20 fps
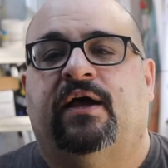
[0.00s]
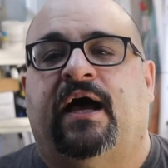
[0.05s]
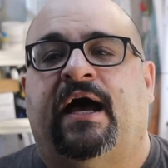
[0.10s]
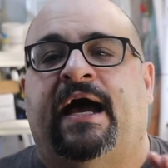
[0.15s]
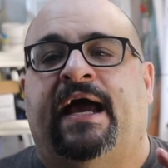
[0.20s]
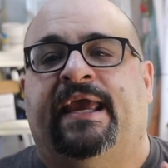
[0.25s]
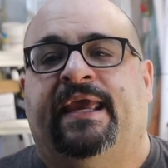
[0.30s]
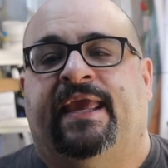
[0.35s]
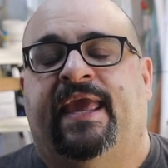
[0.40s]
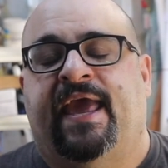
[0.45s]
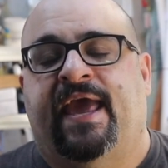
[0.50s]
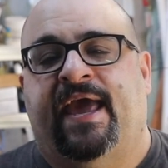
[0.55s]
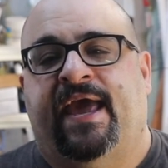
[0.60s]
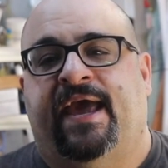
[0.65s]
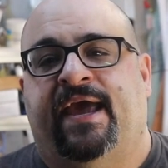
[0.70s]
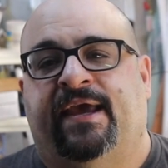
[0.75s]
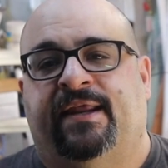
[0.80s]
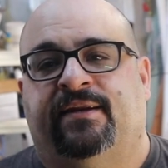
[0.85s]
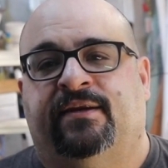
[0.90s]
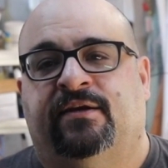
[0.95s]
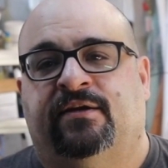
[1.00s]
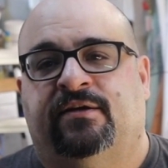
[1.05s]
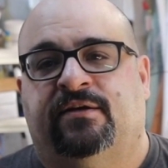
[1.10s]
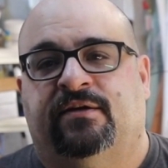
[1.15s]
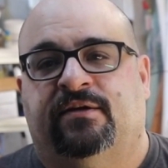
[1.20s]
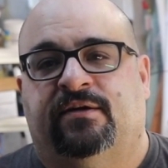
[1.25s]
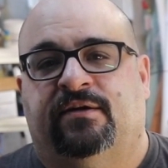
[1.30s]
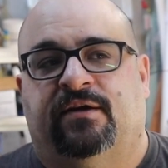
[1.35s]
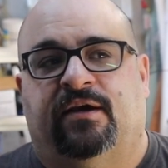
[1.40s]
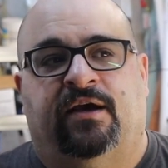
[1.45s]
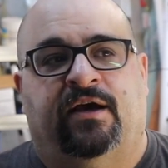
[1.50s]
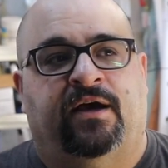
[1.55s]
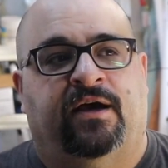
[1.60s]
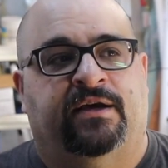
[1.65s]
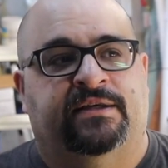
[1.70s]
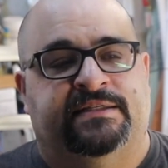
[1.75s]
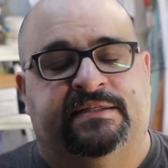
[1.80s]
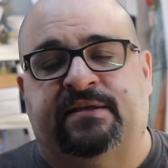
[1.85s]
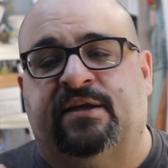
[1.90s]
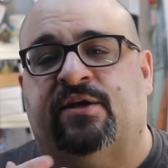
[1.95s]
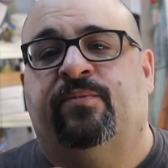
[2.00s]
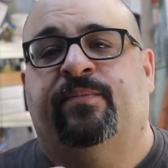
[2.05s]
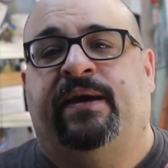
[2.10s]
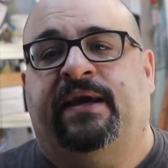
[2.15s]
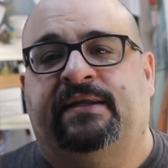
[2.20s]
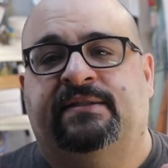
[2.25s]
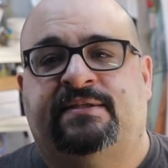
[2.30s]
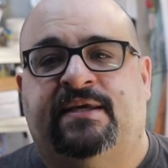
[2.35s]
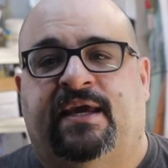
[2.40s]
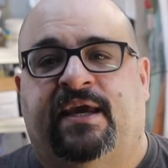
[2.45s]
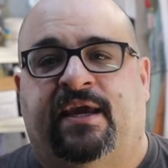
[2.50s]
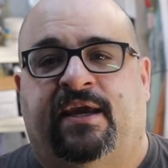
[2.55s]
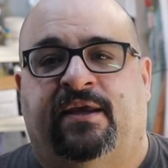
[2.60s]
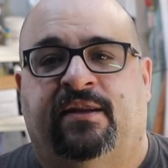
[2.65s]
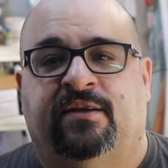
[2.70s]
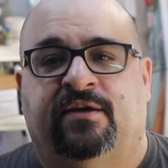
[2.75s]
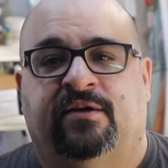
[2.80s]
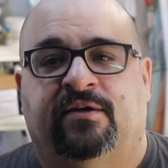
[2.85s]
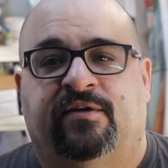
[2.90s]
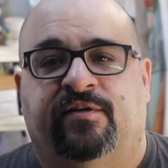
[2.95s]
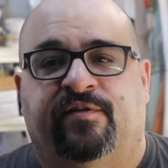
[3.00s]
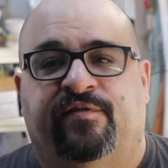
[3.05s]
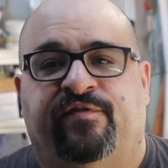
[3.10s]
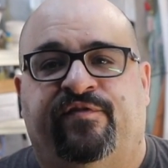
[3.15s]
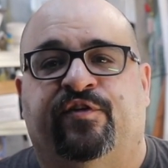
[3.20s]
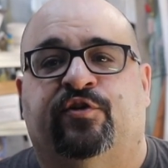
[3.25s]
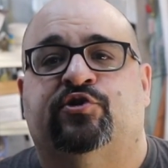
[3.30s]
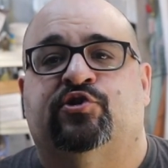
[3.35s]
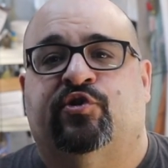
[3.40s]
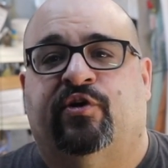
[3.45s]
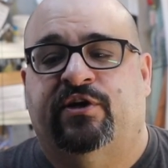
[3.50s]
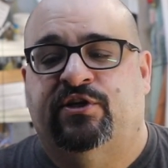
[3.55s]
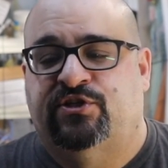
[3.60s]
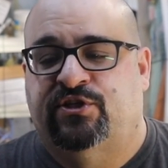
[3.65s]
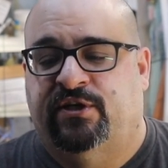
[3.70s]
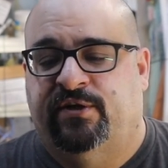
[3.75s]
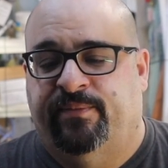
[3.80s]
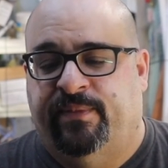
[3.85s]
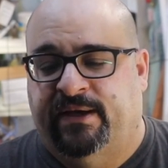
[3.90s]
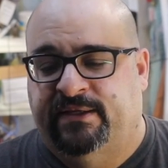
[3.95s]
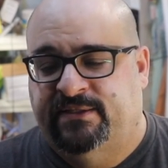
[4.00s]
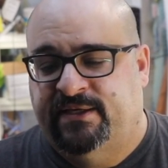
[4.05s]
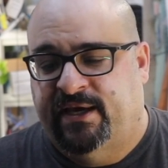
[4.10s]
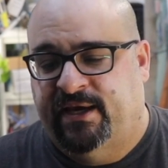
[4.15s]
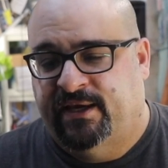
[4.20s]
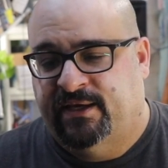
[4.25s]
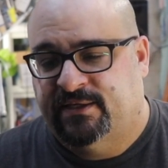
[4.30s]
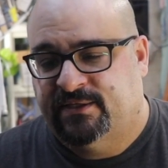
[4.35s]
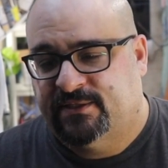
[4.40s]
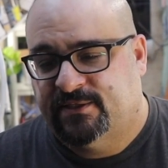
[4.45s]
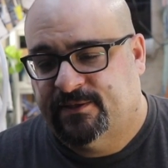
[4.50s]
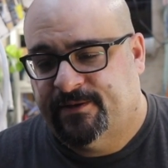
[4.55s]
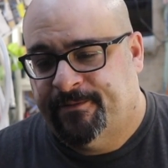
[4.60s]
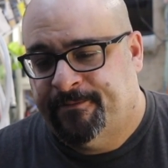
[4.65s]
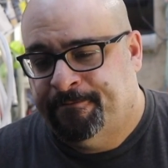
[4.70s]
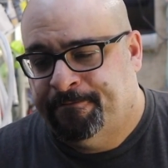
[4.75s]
I can uh, still maintain filtration in my tanks.